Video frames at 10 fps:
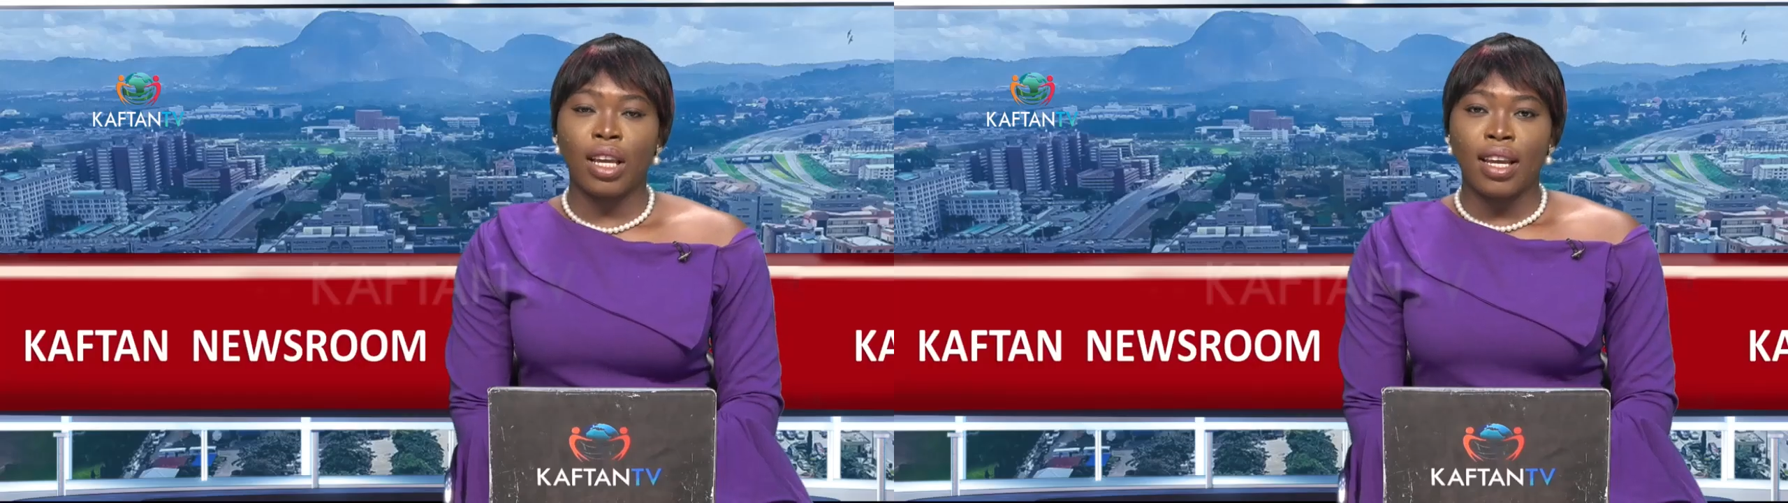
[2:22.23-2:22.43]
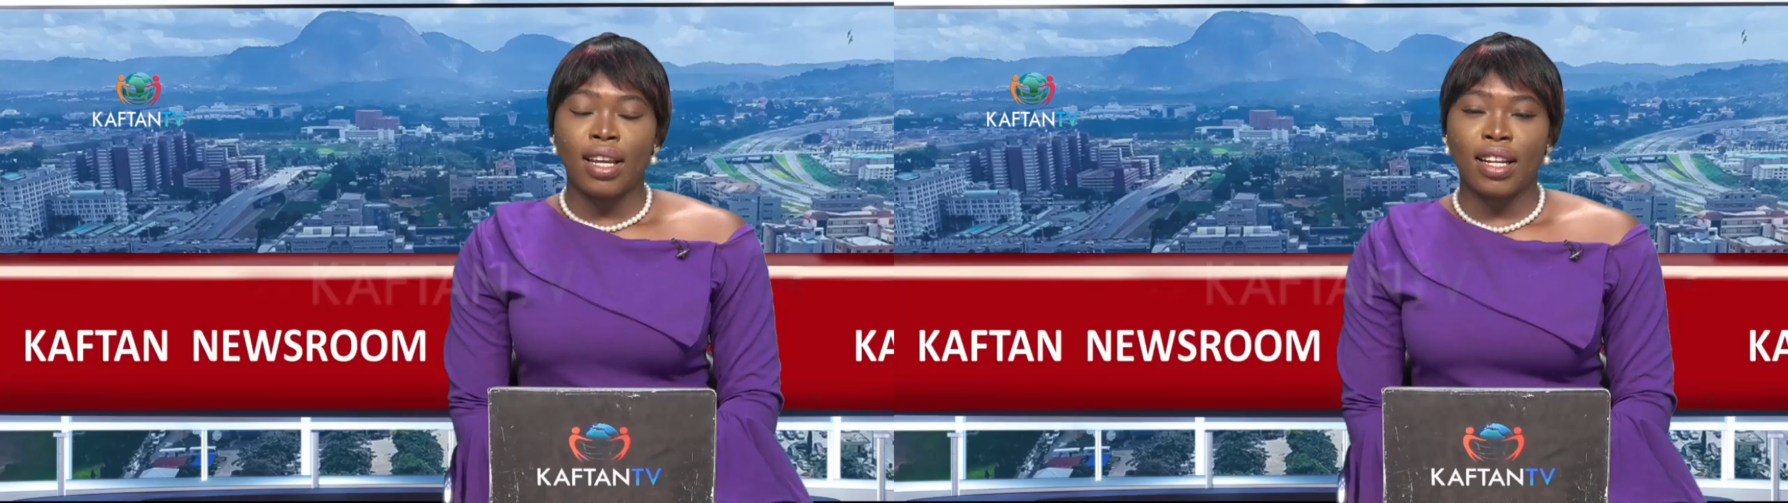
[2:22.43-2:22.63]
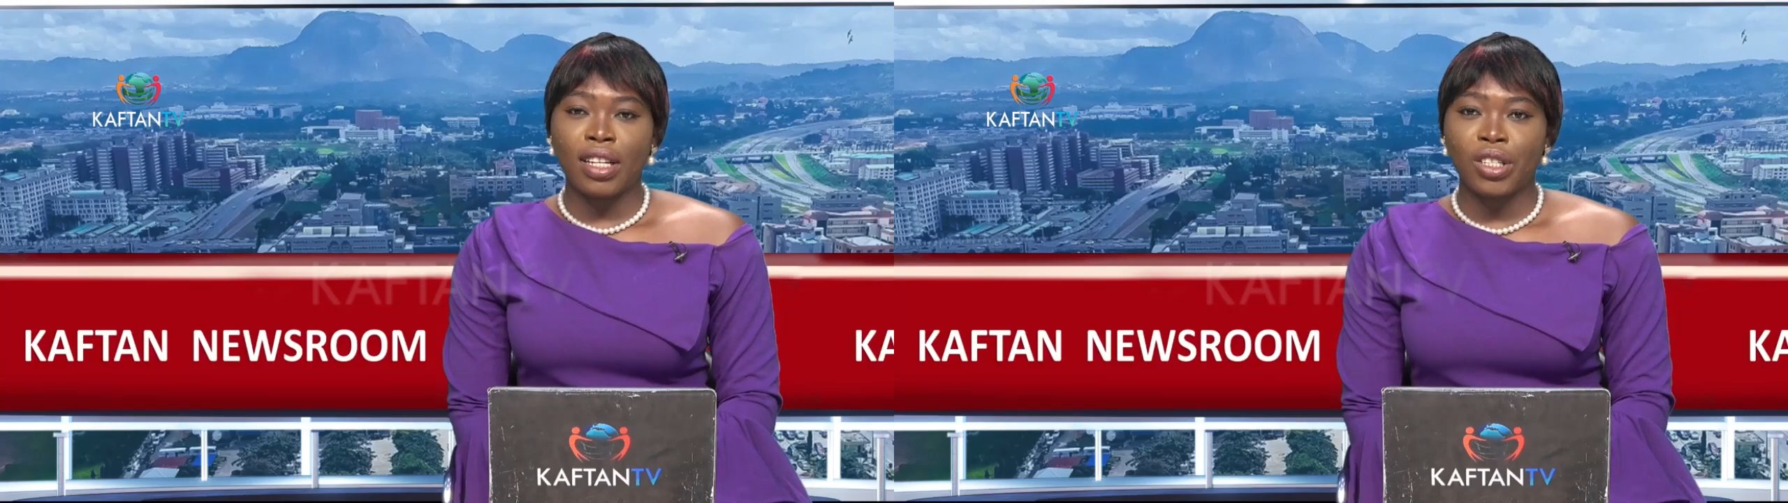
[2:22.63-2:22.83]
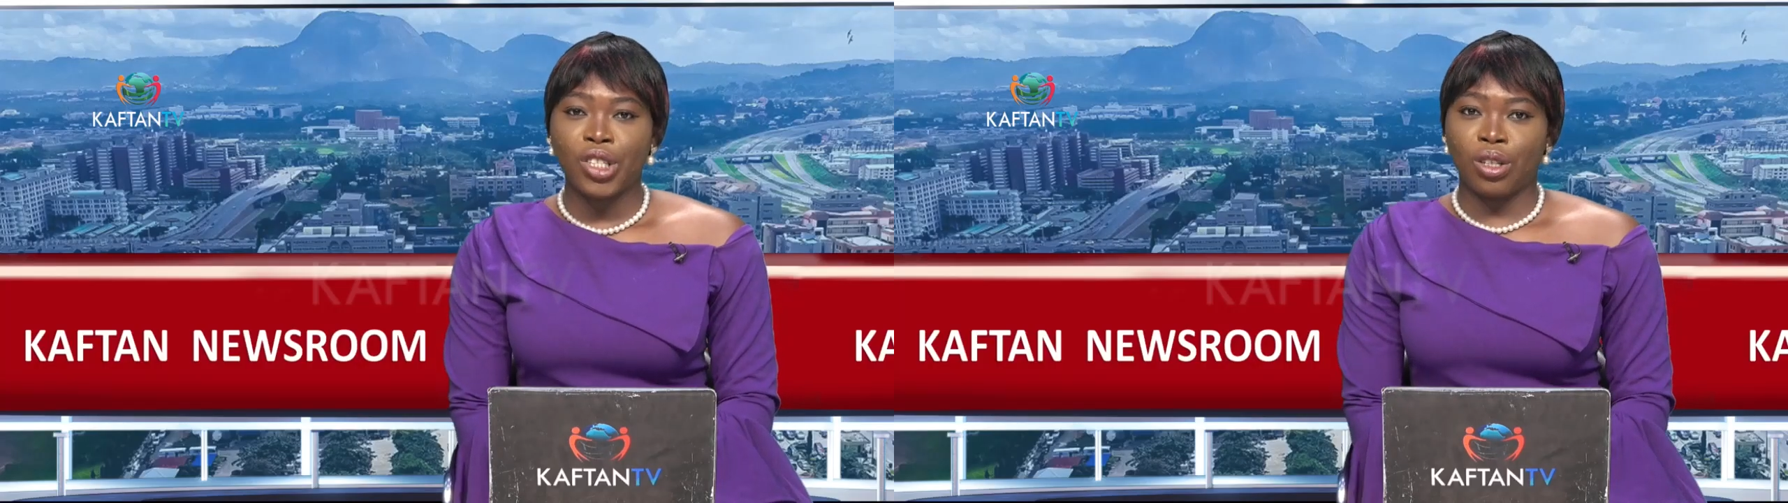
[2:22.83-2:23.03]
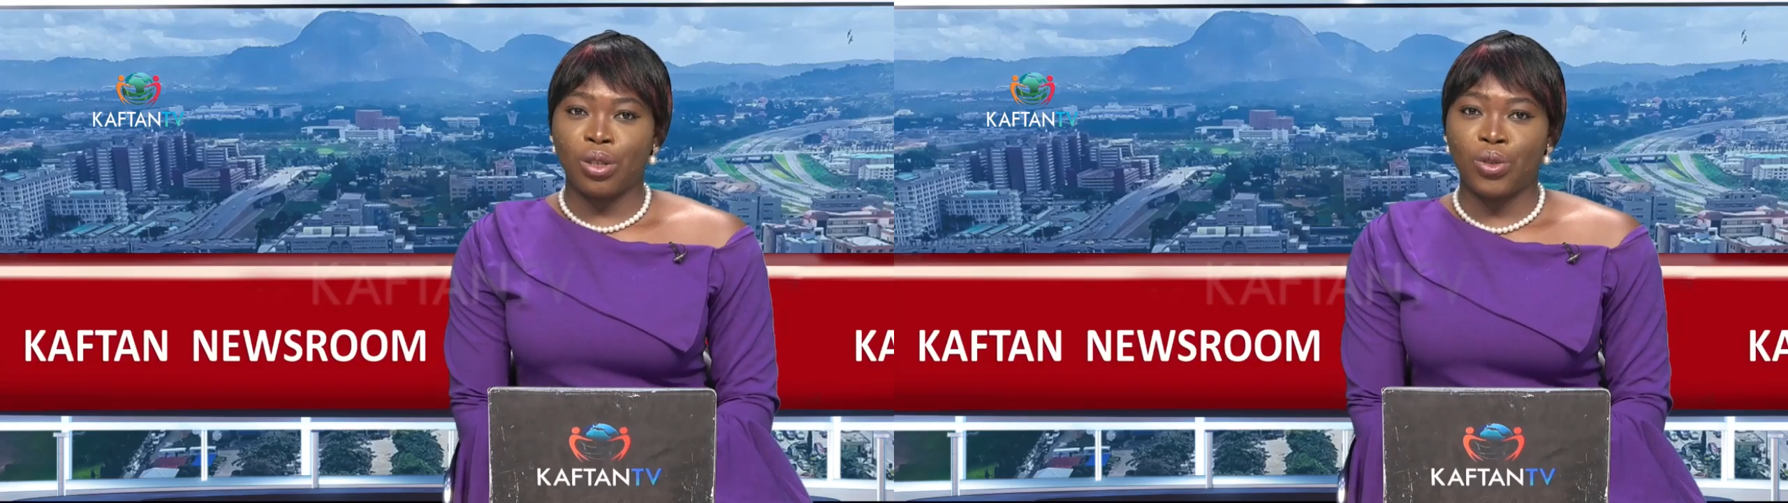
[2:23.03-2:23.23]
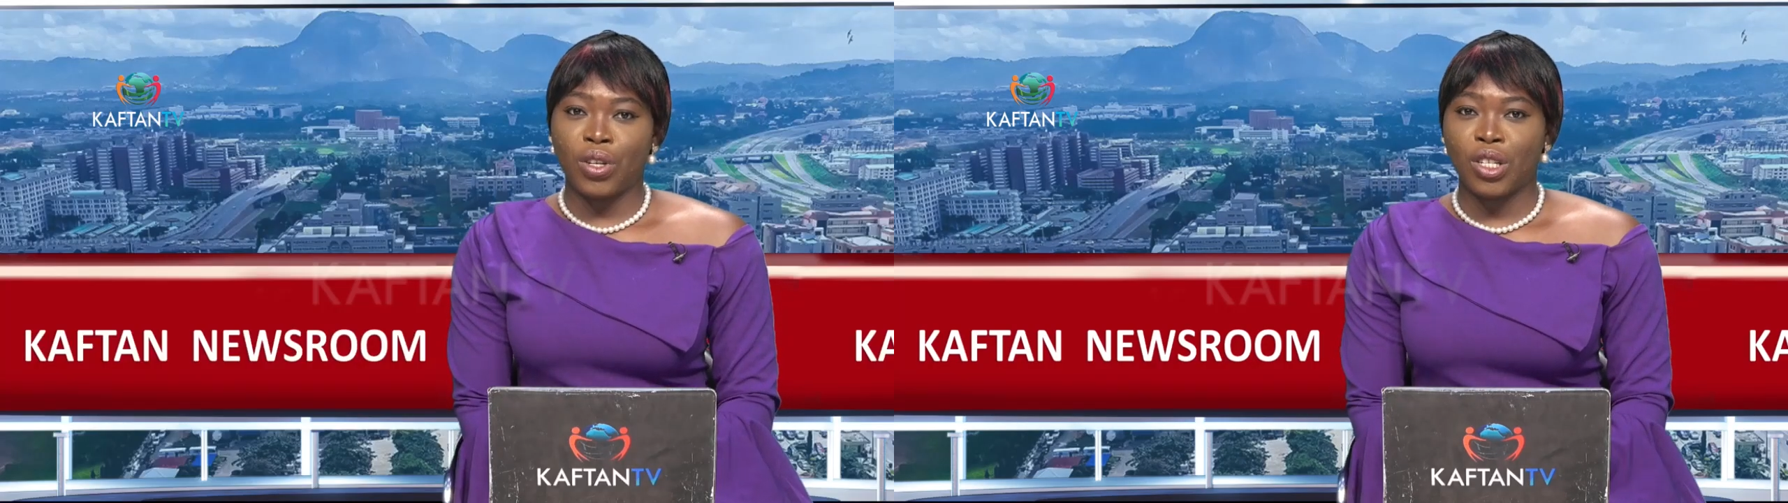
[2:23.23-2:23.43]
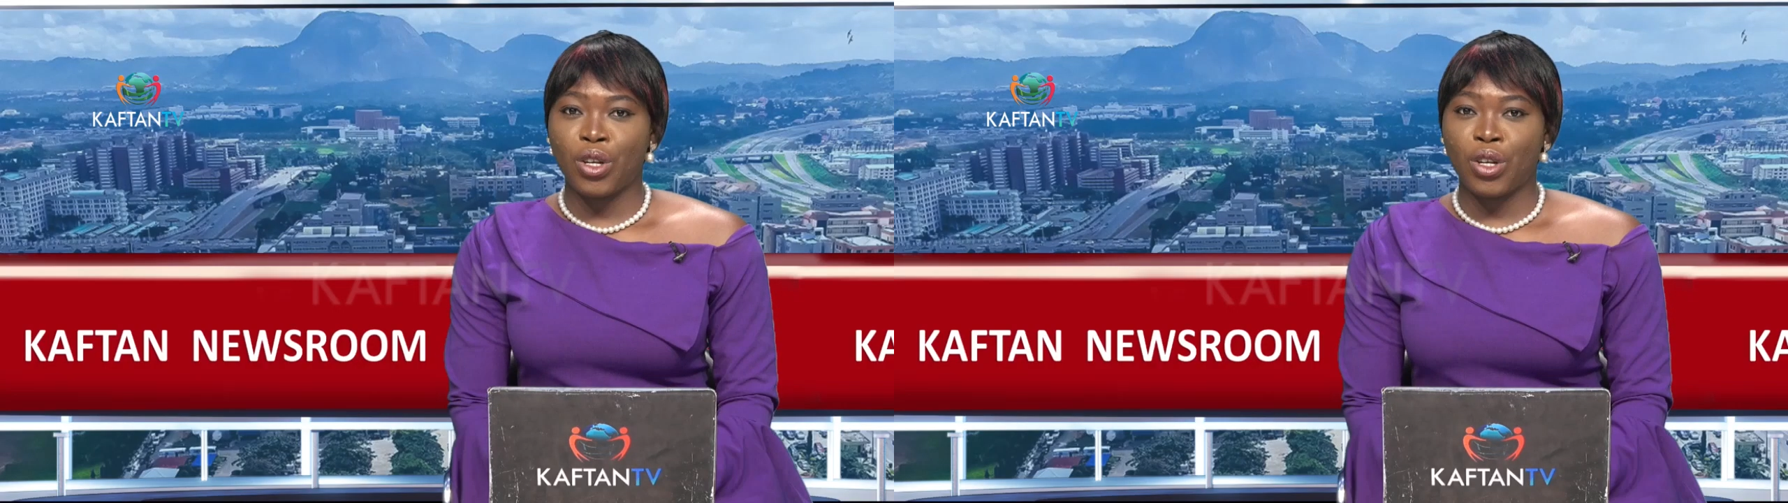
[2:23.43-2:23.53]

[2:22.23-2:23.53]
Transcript: In addition to its